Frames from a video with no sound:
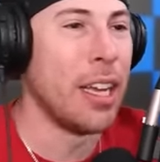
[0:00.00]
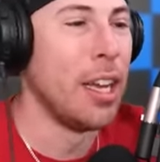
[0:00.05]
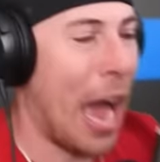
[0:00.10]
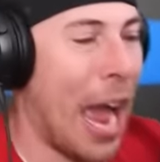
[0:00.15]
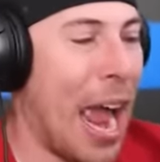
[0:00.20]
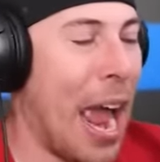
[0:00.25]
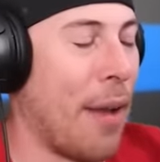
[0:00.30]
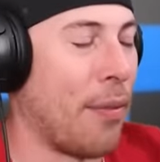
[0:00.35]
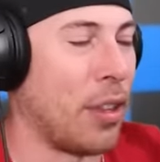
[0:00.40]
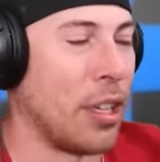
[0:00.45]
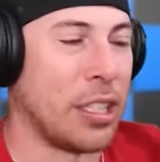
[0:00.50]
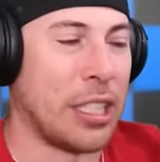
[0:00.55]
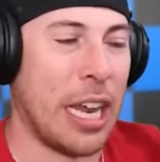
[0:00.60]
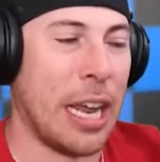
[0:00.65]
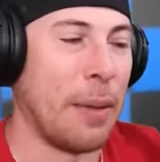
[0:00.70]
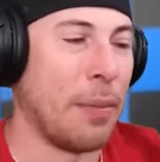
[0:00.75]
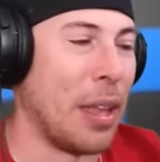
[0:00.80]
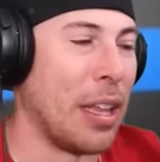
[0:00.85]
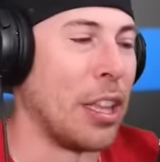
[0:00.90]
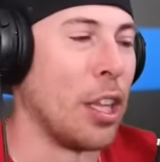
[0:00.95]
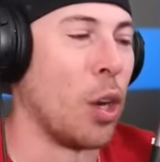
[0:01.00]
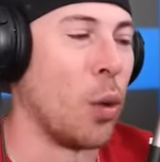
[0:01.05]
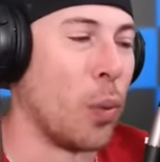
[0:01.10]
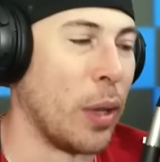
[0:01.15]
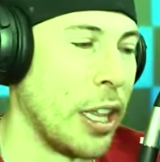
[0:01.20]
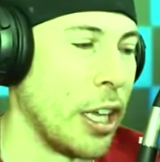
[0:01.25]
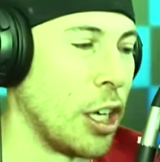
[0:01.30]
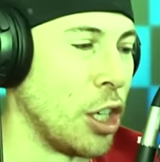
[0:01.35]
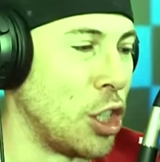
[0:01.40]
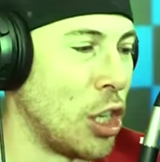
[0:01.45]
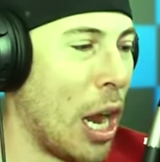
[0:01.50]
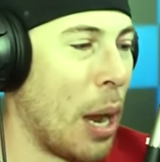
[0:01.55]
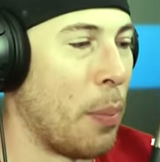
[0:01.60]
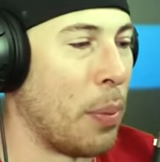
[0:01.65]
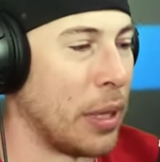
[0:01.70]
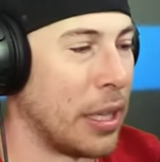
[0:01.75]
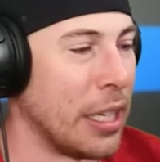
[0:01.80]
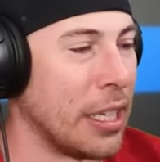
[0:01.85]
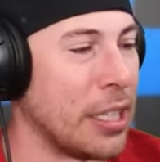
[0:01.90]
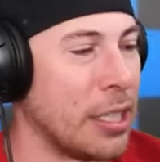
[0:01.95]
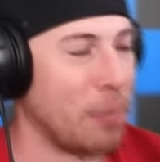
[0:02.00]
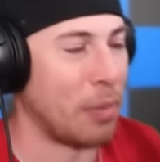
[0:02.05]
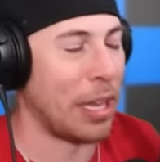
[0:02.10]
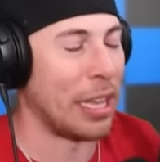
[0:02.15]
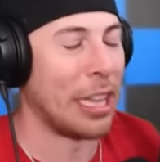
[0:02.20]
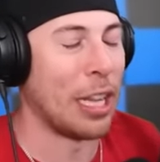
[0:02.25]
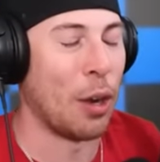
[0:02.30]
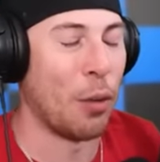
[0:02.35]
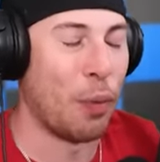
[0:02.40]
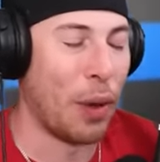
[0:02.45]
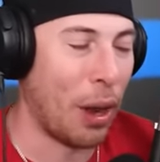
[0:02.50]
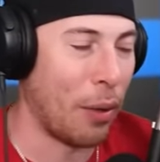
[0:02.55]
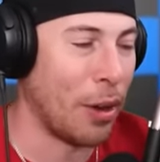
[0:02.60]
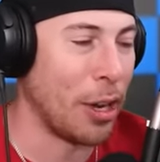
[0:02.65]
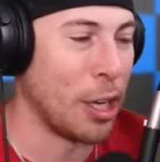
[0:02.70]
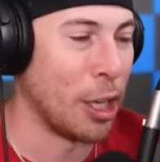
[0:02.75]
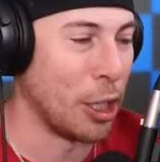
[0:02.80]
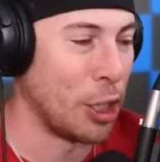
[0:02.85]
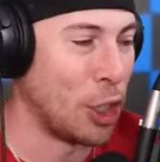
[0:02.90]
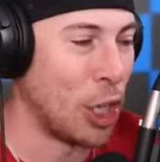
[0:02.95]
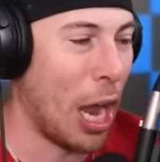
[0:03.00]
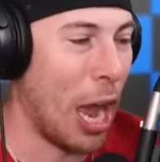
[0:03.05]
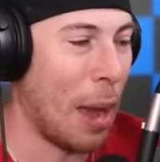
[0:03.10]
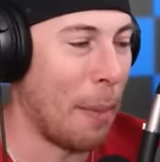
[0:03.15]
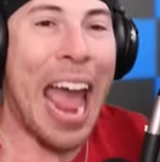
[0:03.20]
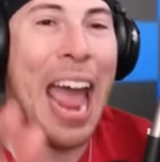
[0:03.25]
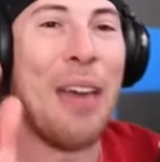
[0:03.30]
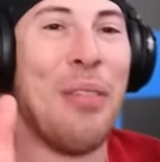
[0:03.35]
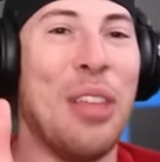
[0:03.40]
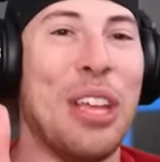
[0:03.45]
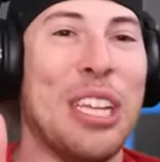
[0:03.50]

I have to say, they did a really good job with this. They did a very good job. And